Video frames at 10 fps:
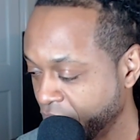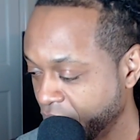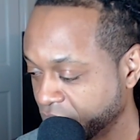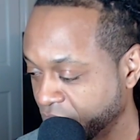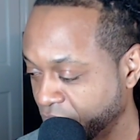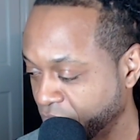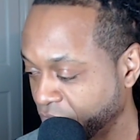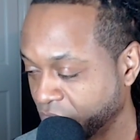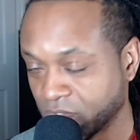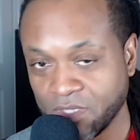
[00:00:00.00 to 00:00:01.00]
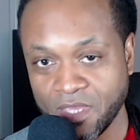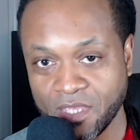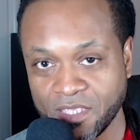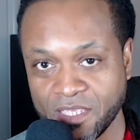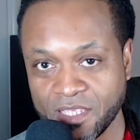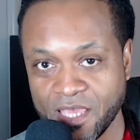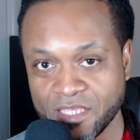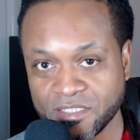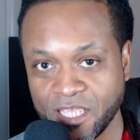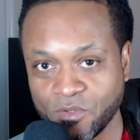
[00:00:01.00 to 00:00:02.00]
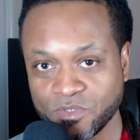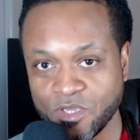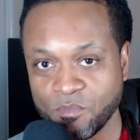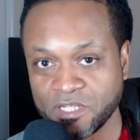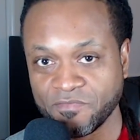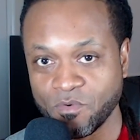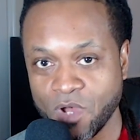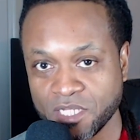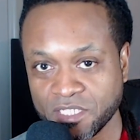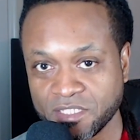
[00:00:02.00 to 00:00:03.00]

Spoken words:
So again, guys, thank you so much for watching.